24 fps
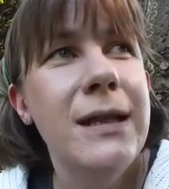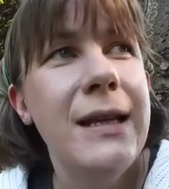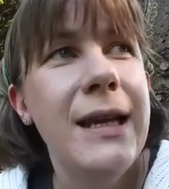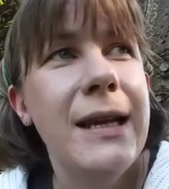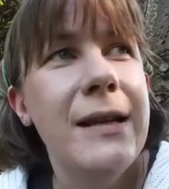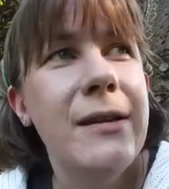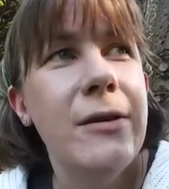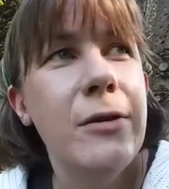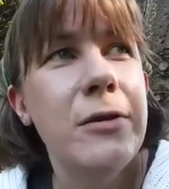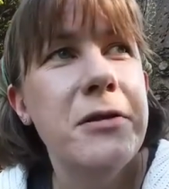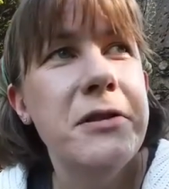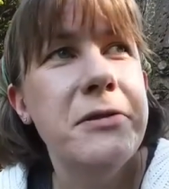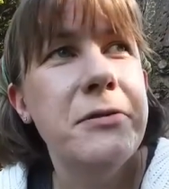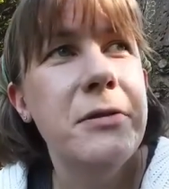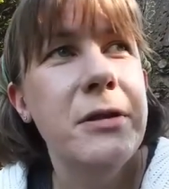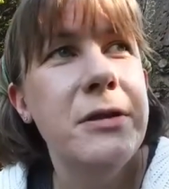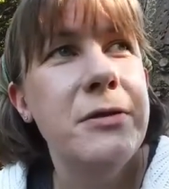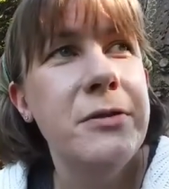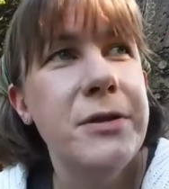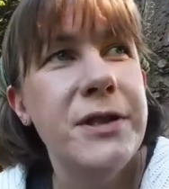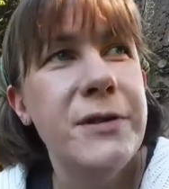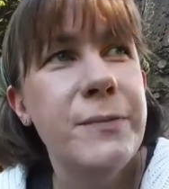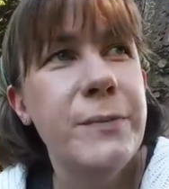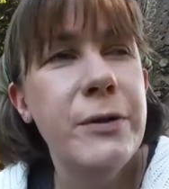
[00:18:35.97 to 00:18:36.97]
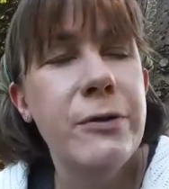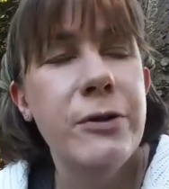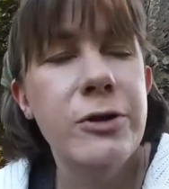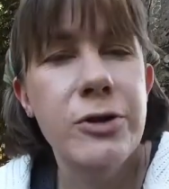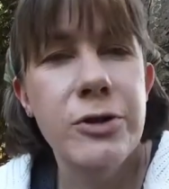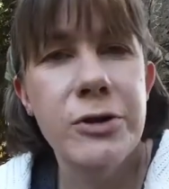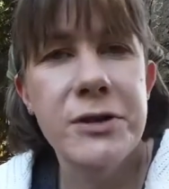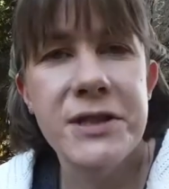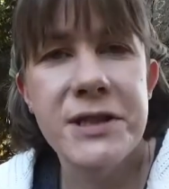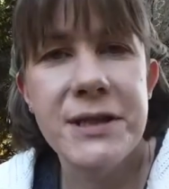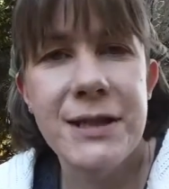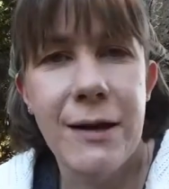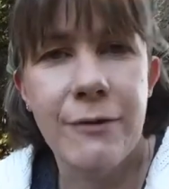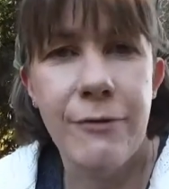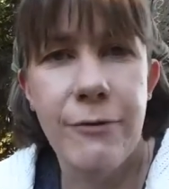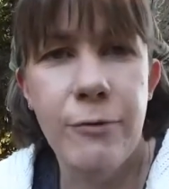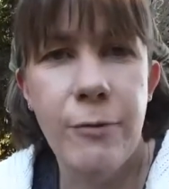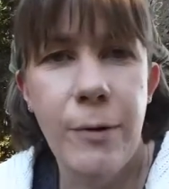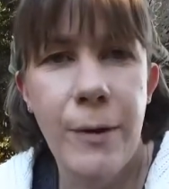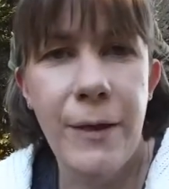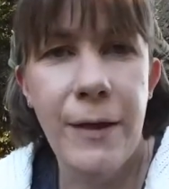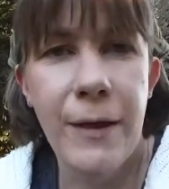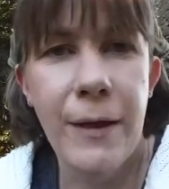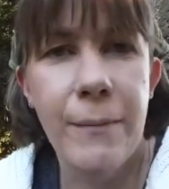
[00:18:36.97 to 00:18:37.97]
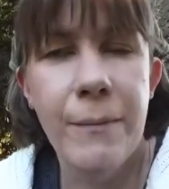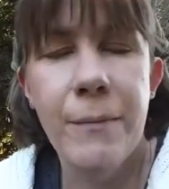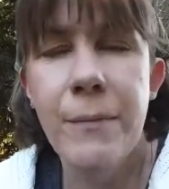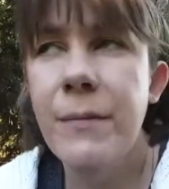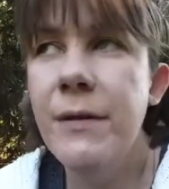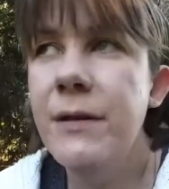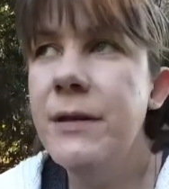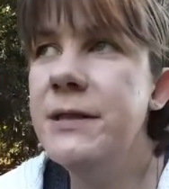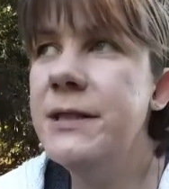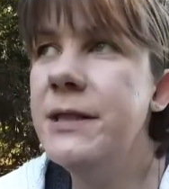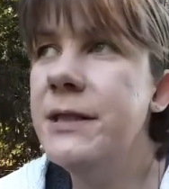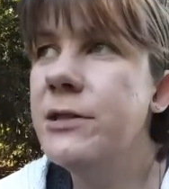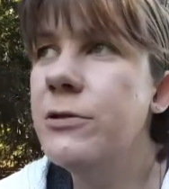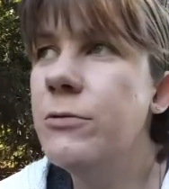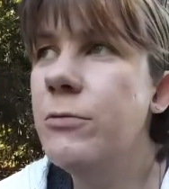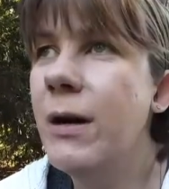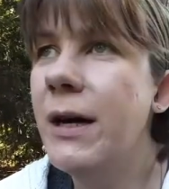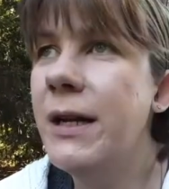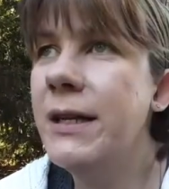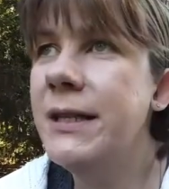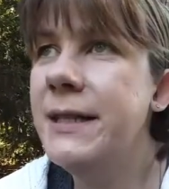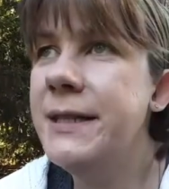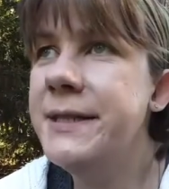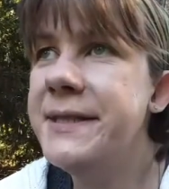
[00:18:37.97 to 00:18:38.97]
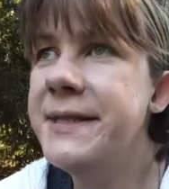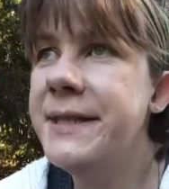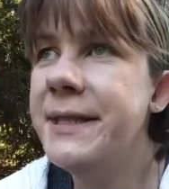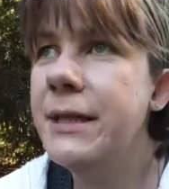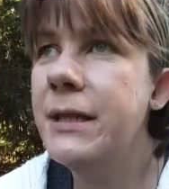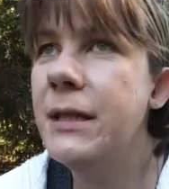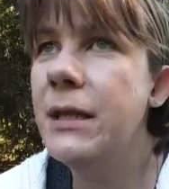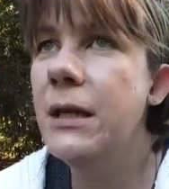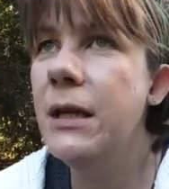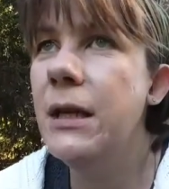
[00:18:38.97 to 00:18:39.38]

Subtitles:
get also into spiritual stuff with them. This is quite easy.